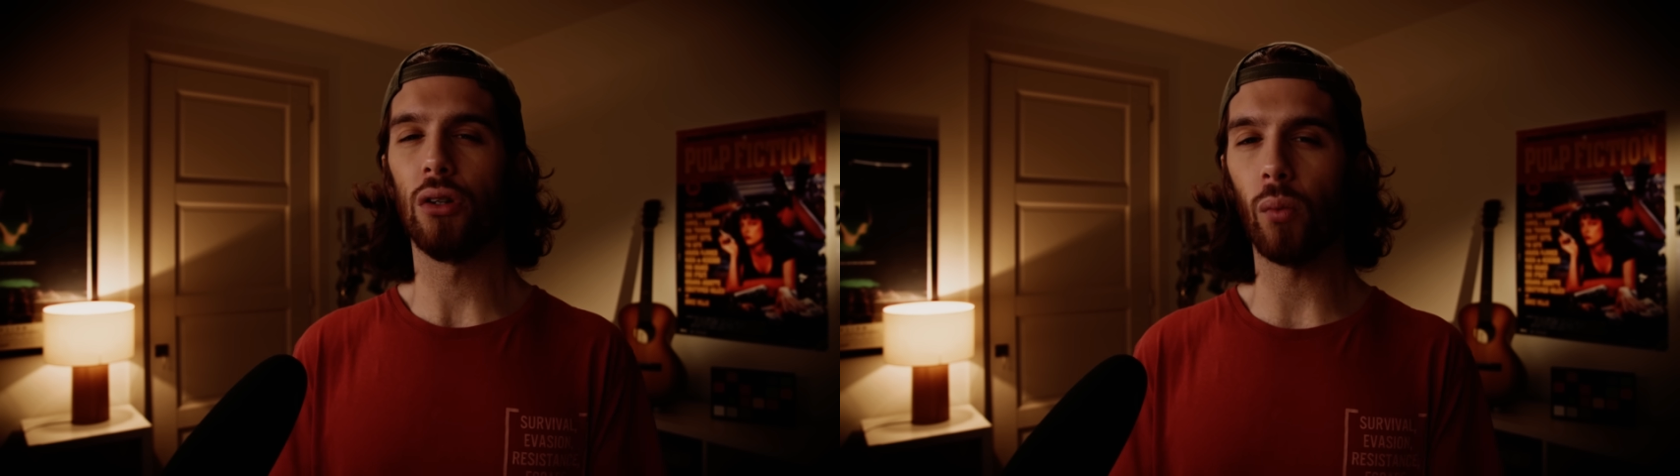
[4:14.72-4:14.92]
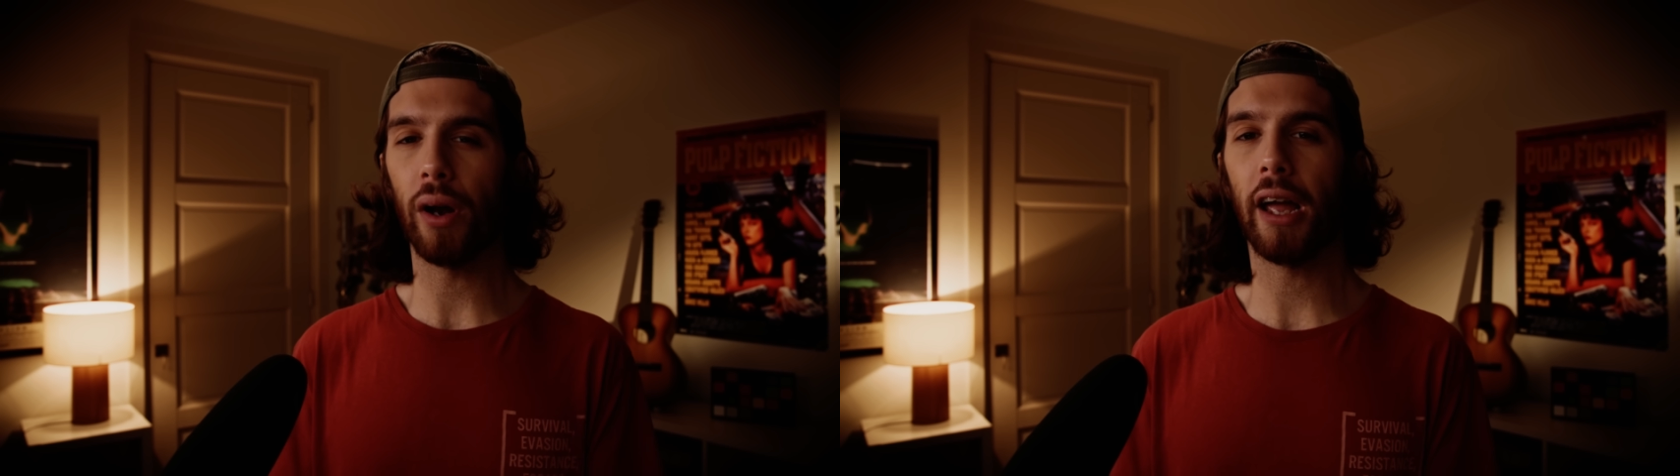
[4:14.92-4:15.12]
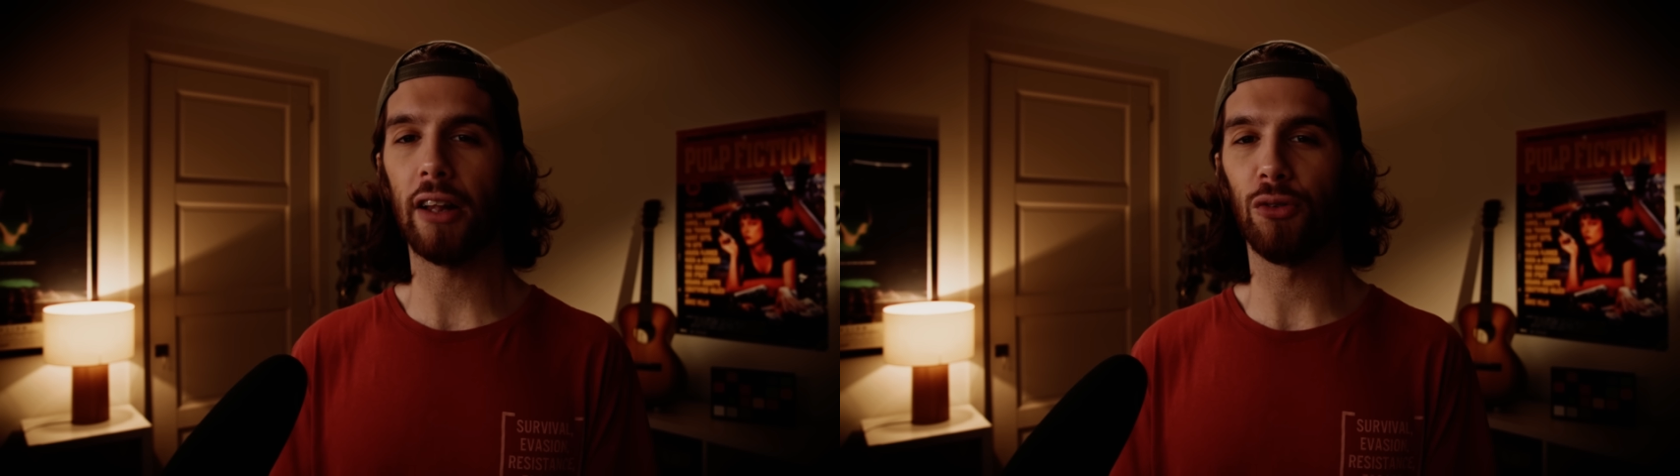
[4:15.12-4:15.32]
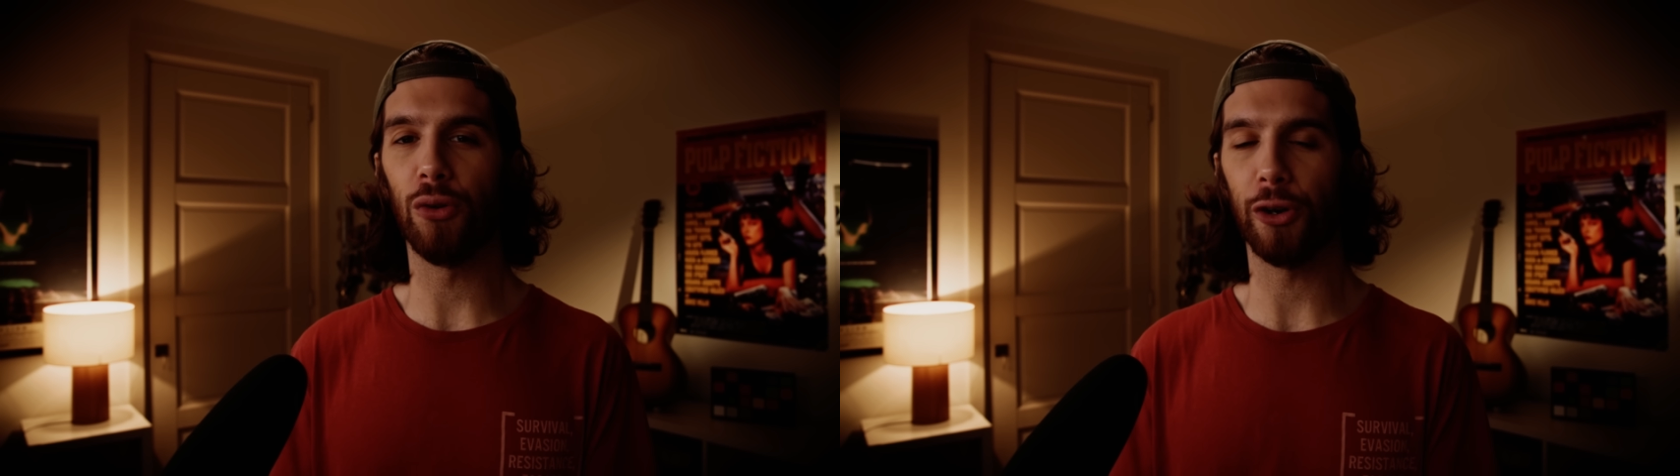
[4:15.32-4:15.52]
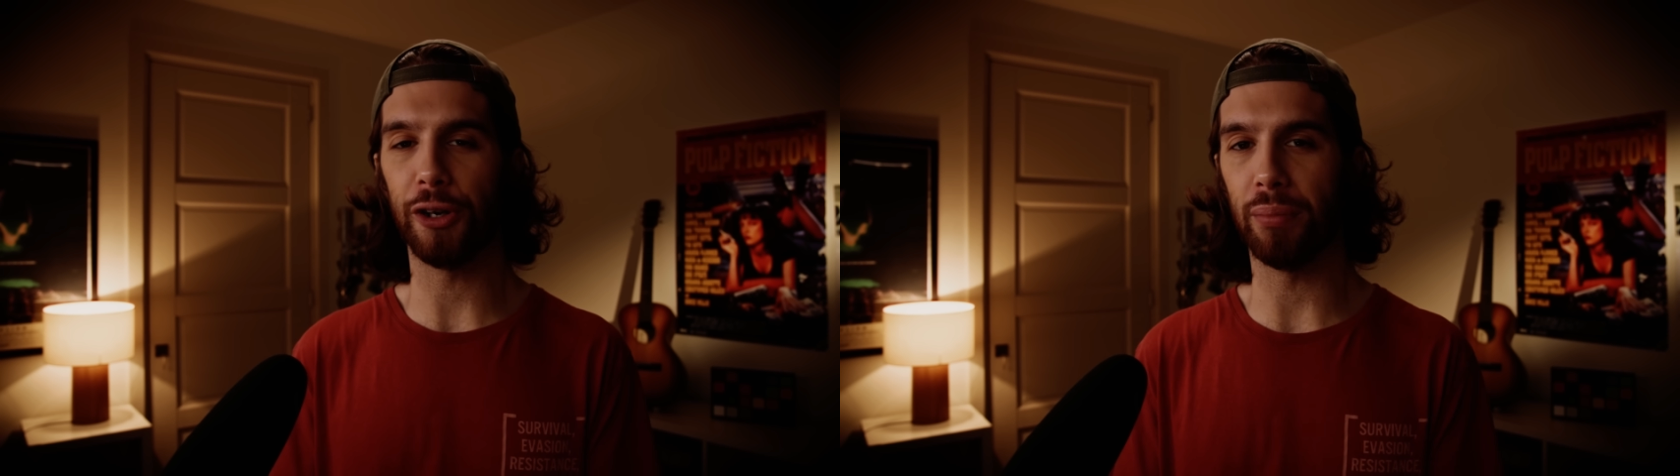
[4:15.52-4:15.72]
Don't want to get too
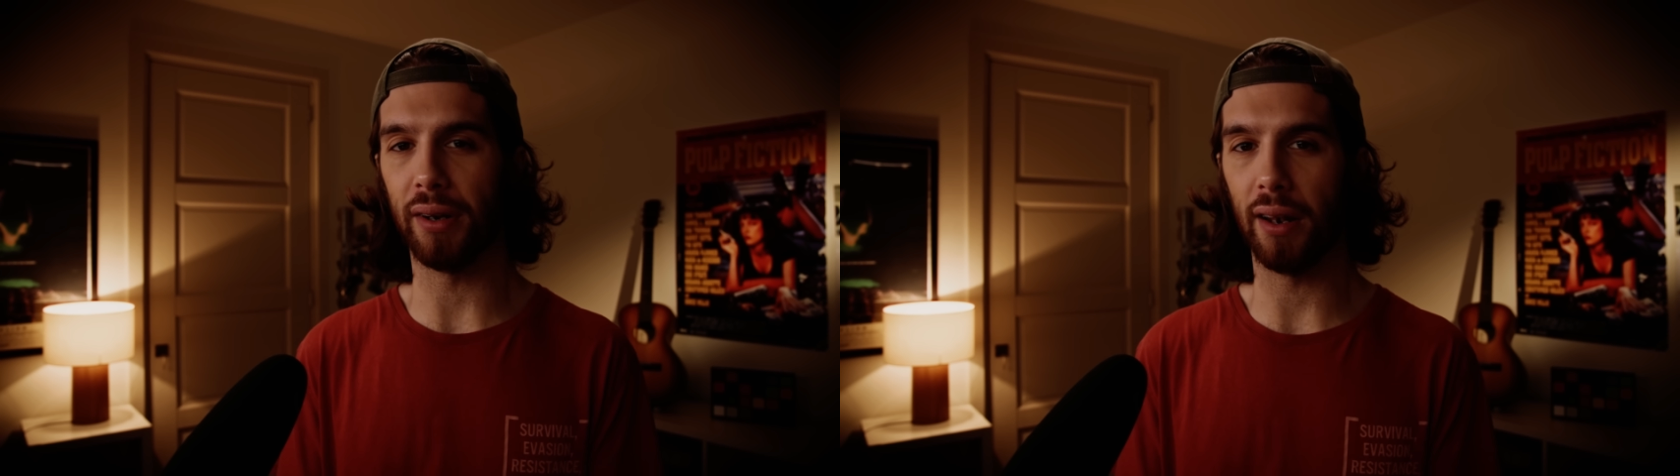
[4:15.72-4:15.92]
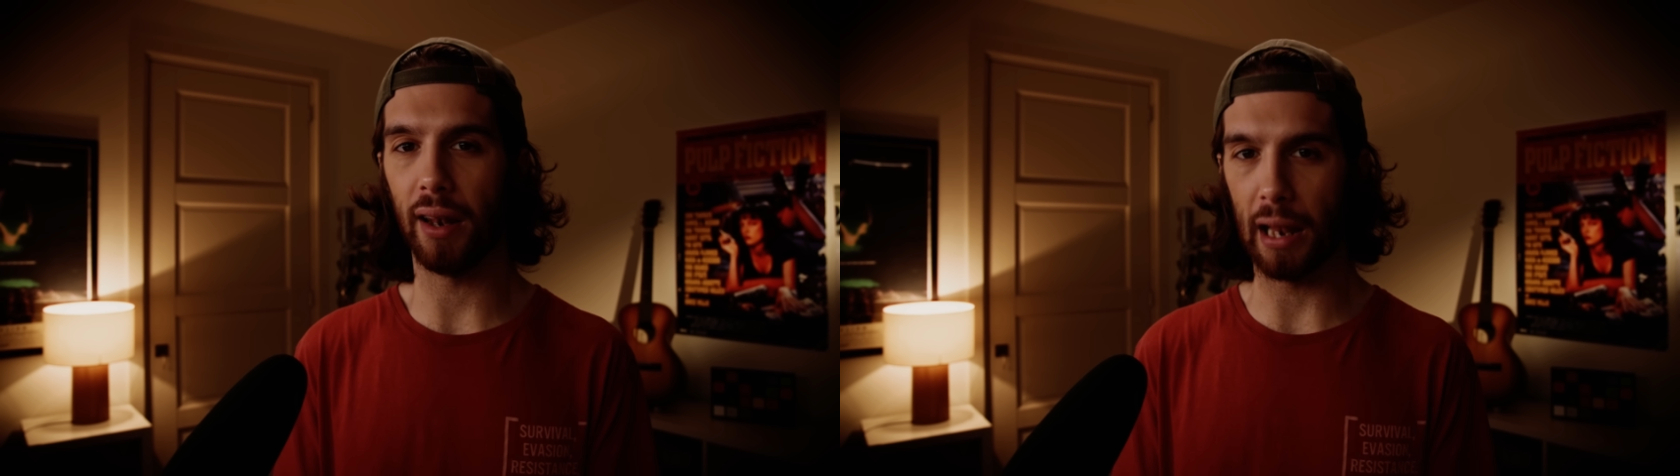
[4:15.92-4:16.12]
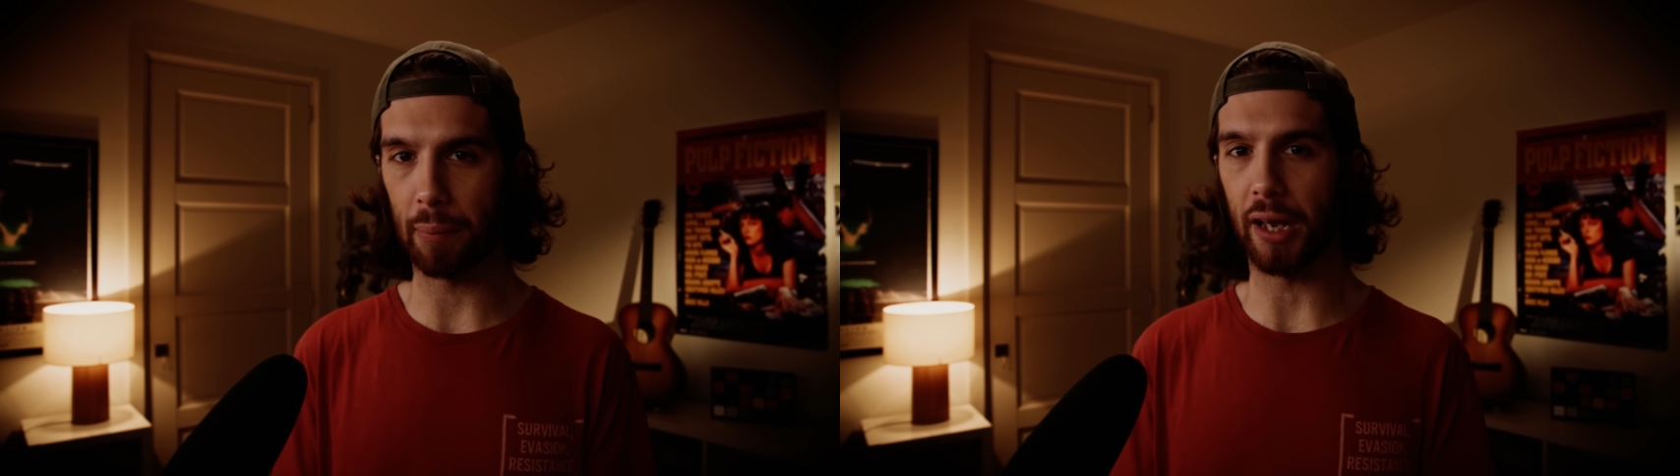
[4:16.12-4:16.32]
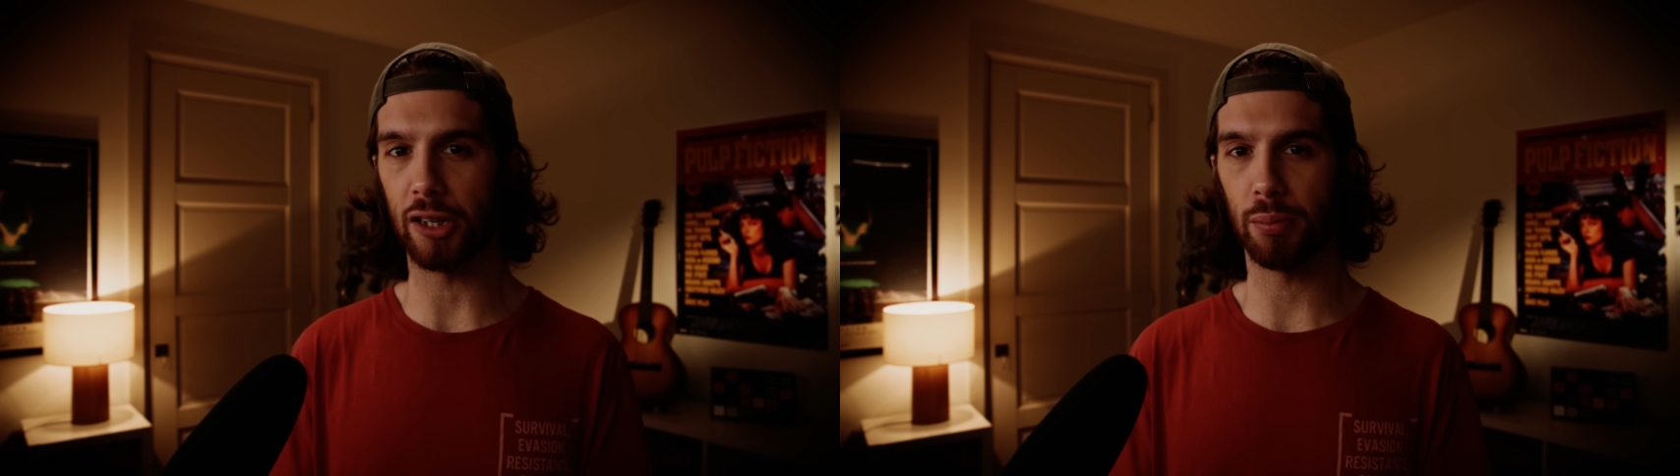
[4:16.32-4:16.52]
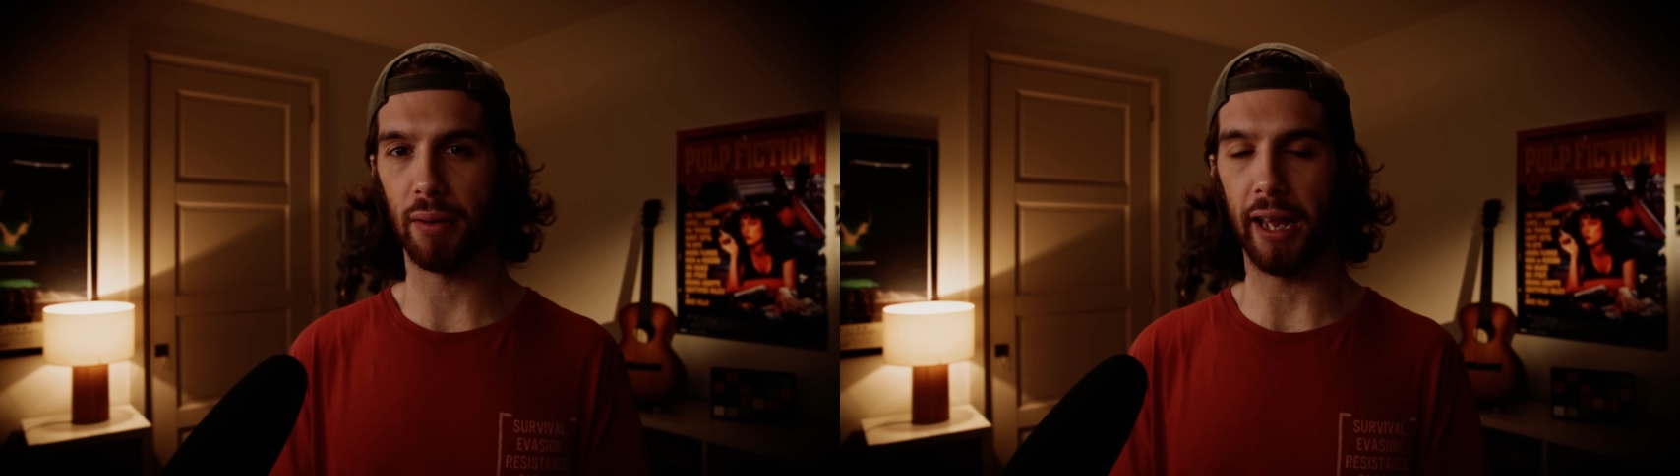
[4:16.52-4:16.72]
nerdy, but let me
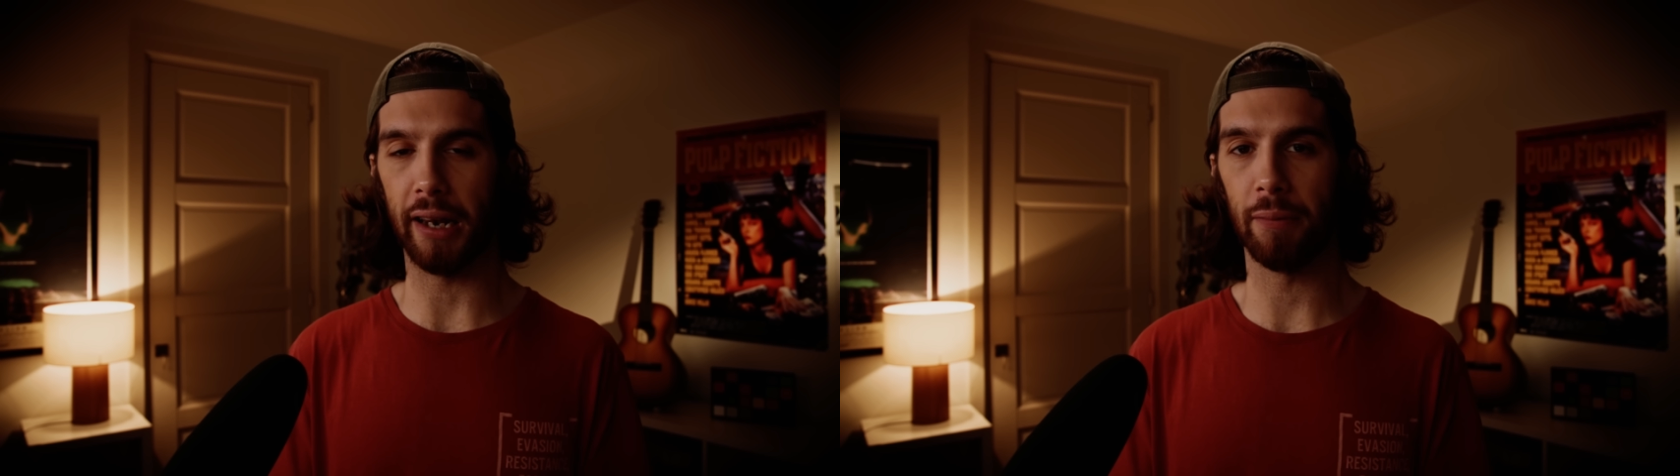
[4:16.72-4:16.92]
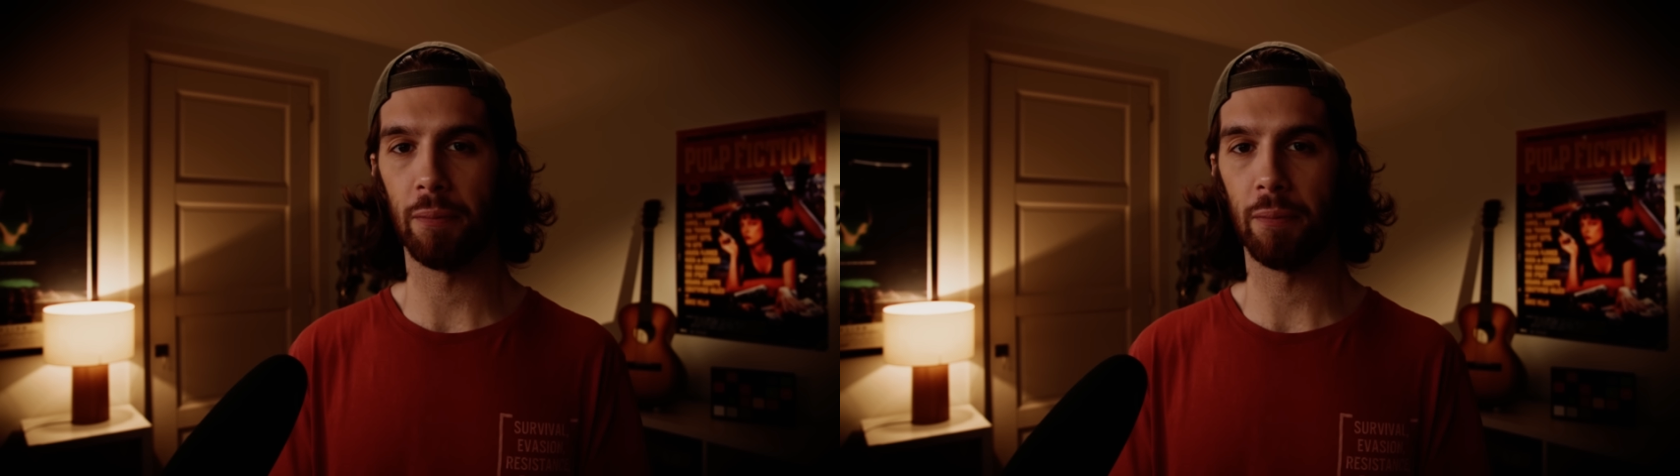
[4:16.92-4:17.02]
explain.